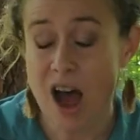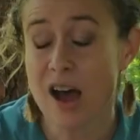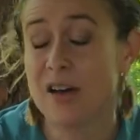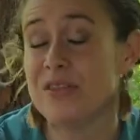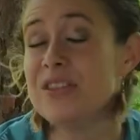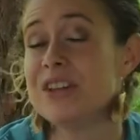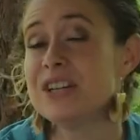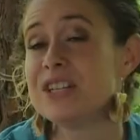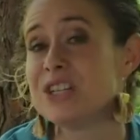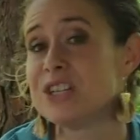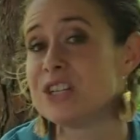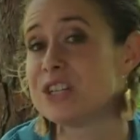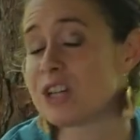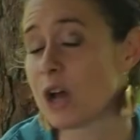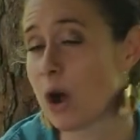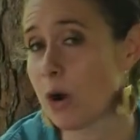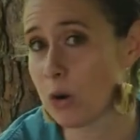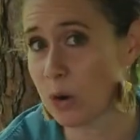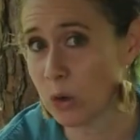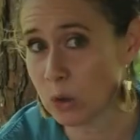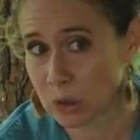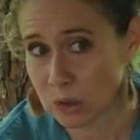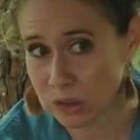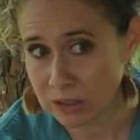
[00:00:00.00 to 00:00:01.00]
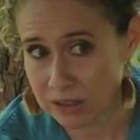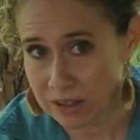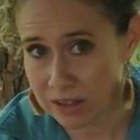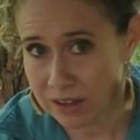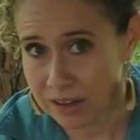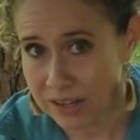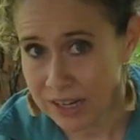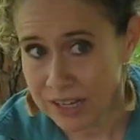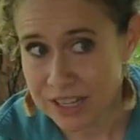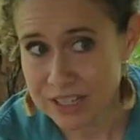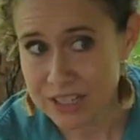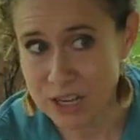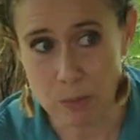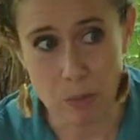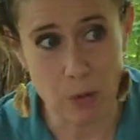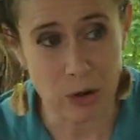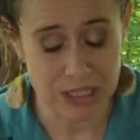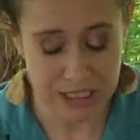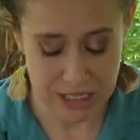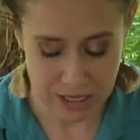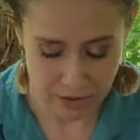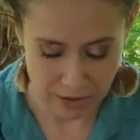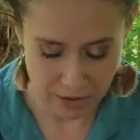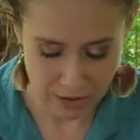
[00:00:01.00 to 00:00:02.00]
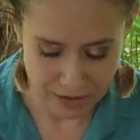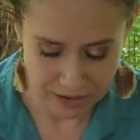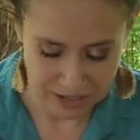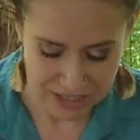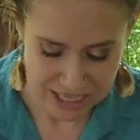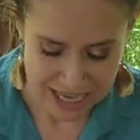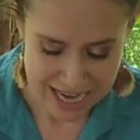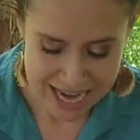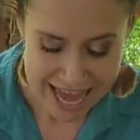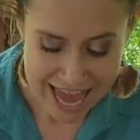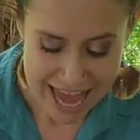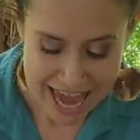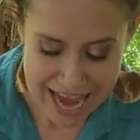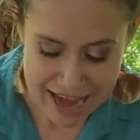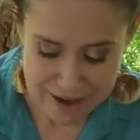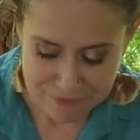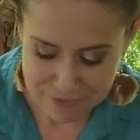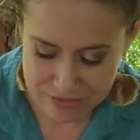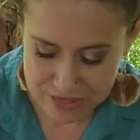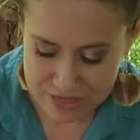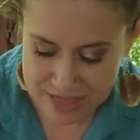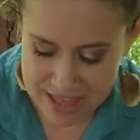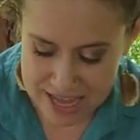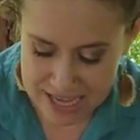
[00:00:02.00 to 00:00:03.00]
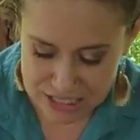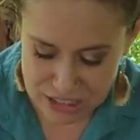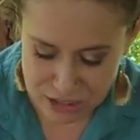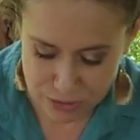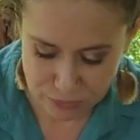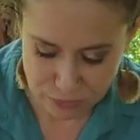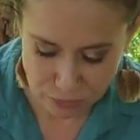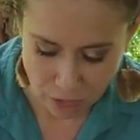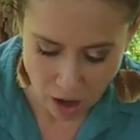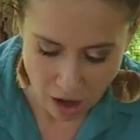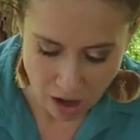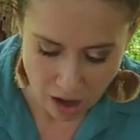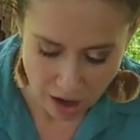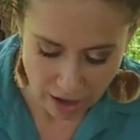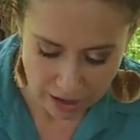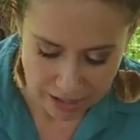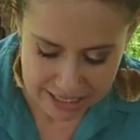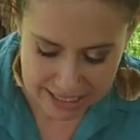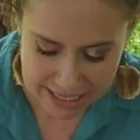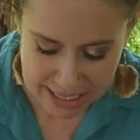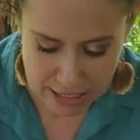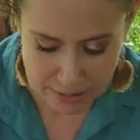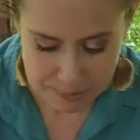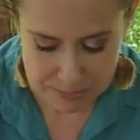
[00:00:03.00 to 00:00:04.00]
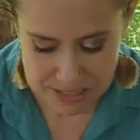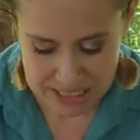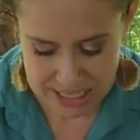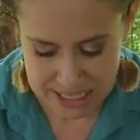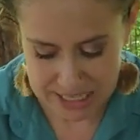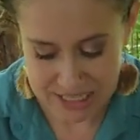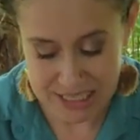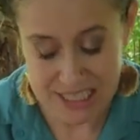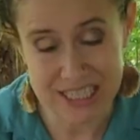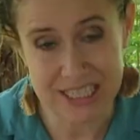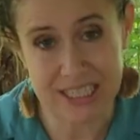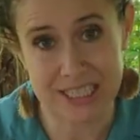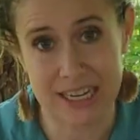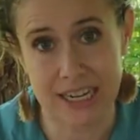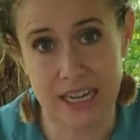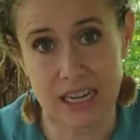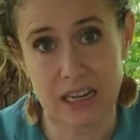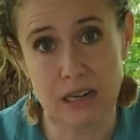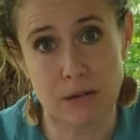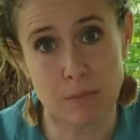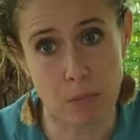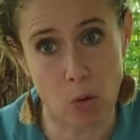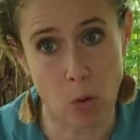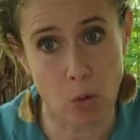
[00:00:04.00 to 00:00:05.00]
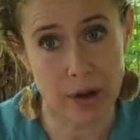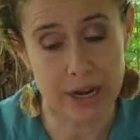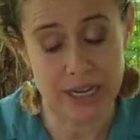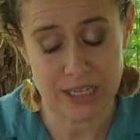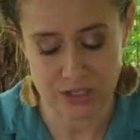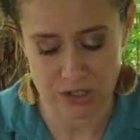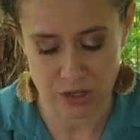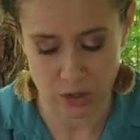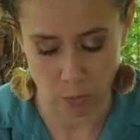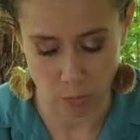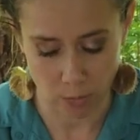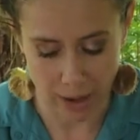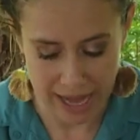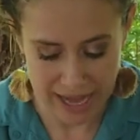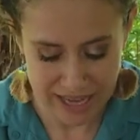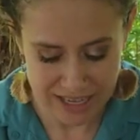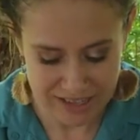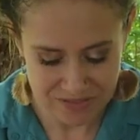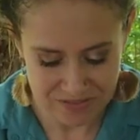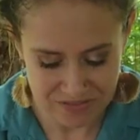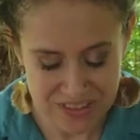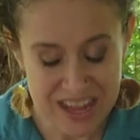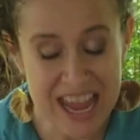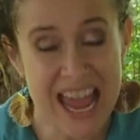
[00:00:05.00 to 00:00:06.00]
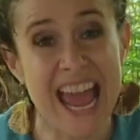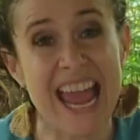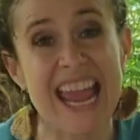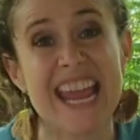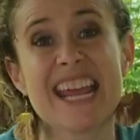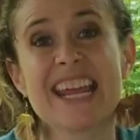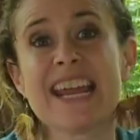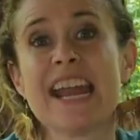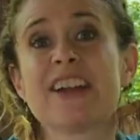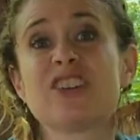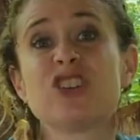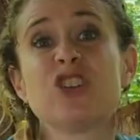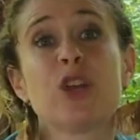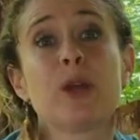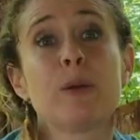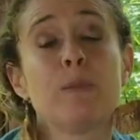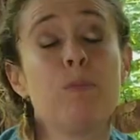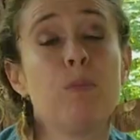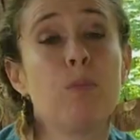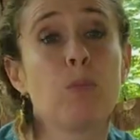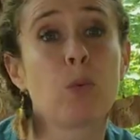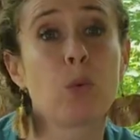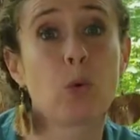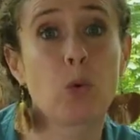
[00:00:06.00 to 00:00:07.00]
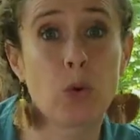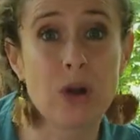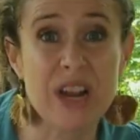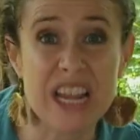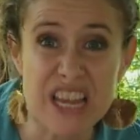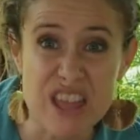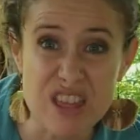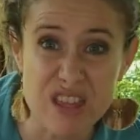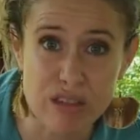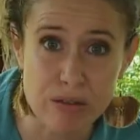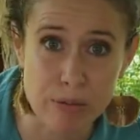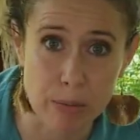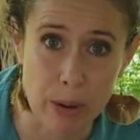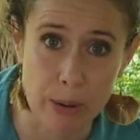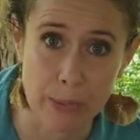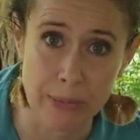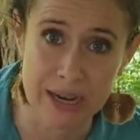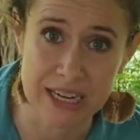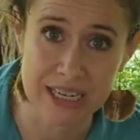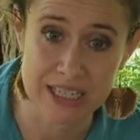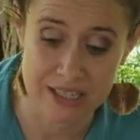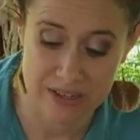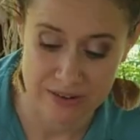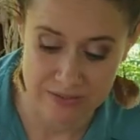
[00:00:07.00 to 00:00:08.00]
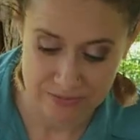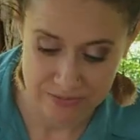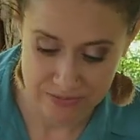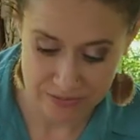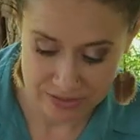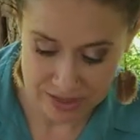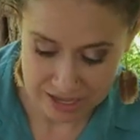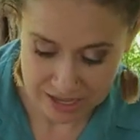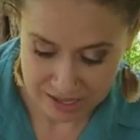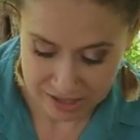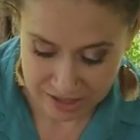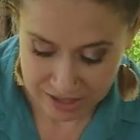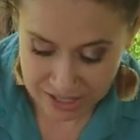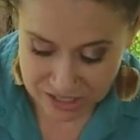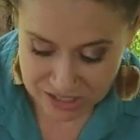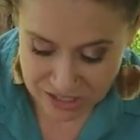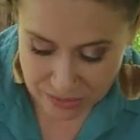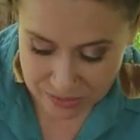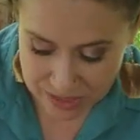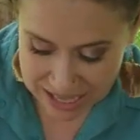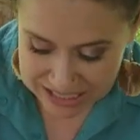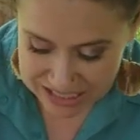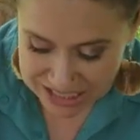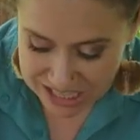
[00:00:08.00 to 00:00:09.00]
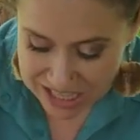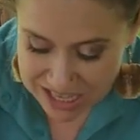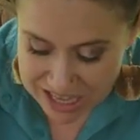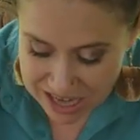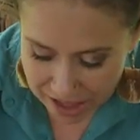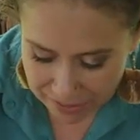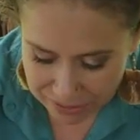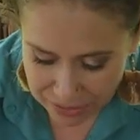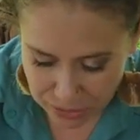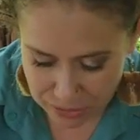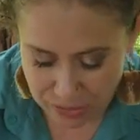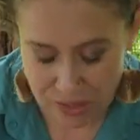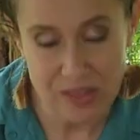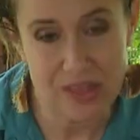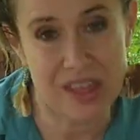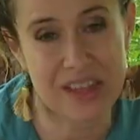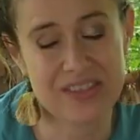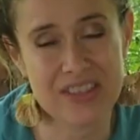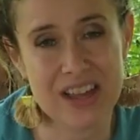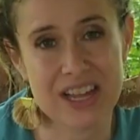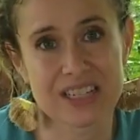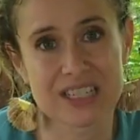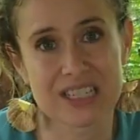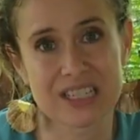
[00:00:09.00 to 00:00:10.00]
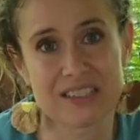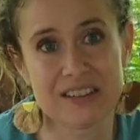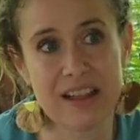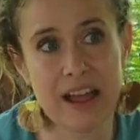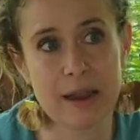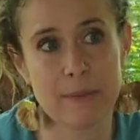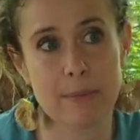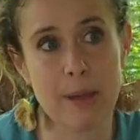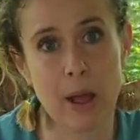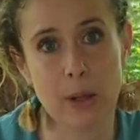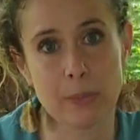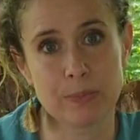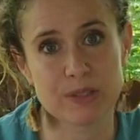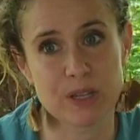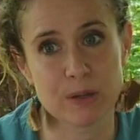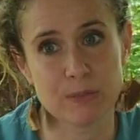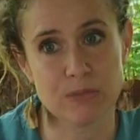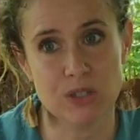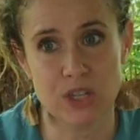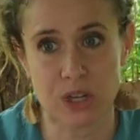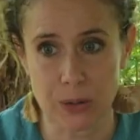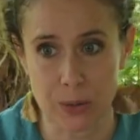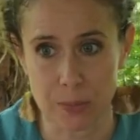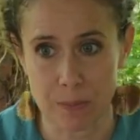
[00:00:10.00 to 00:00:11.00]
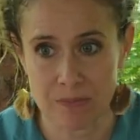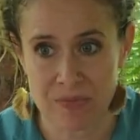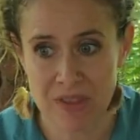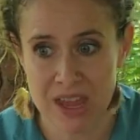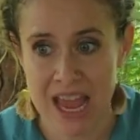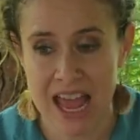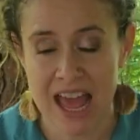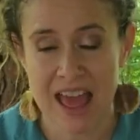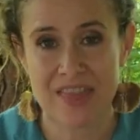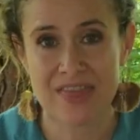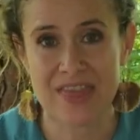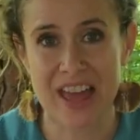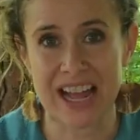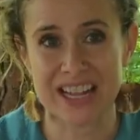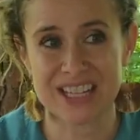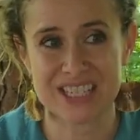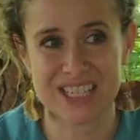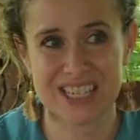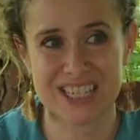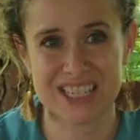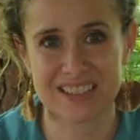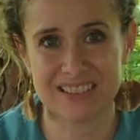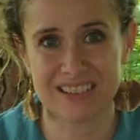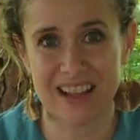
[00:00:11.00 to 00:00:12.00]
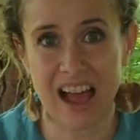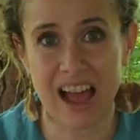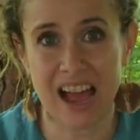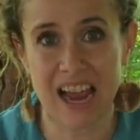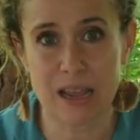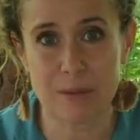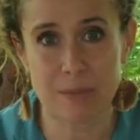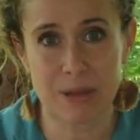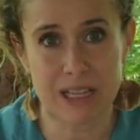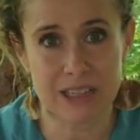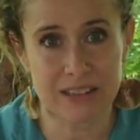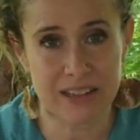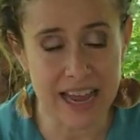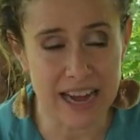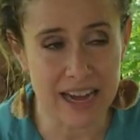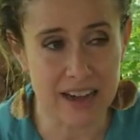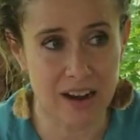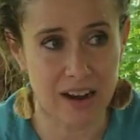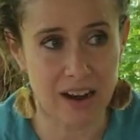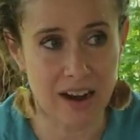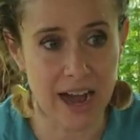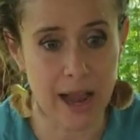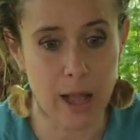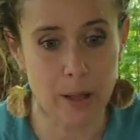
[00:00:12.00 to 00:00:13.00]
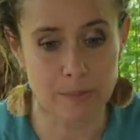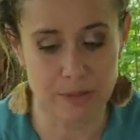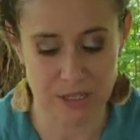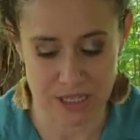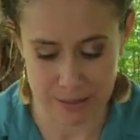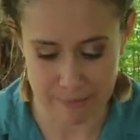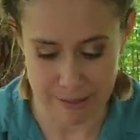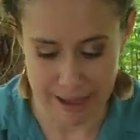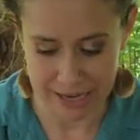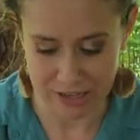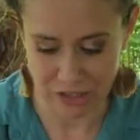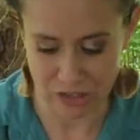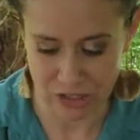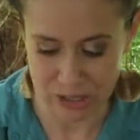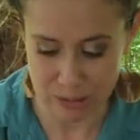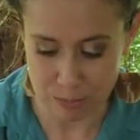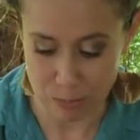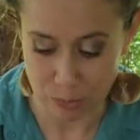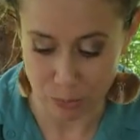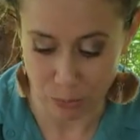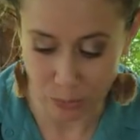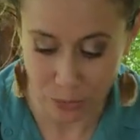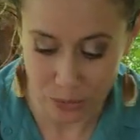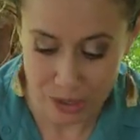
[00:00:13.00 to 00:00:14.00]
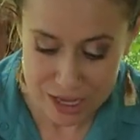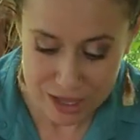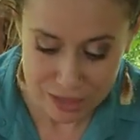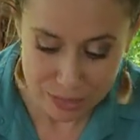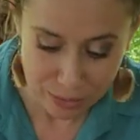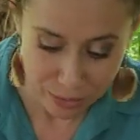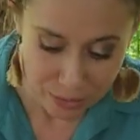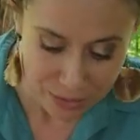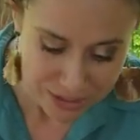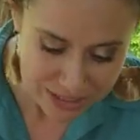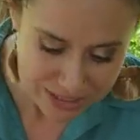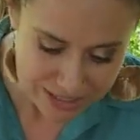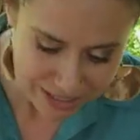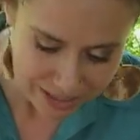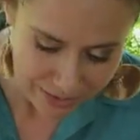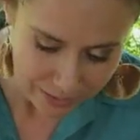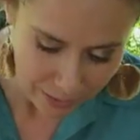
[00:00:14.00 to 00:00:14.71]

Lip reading: This is so cool. So boys and girls, if this frog keeps his skin moist or wet, he can actually breathe through it. So that's another thing that slime helps him do. That slimy layer helps him actually breathe through his skin.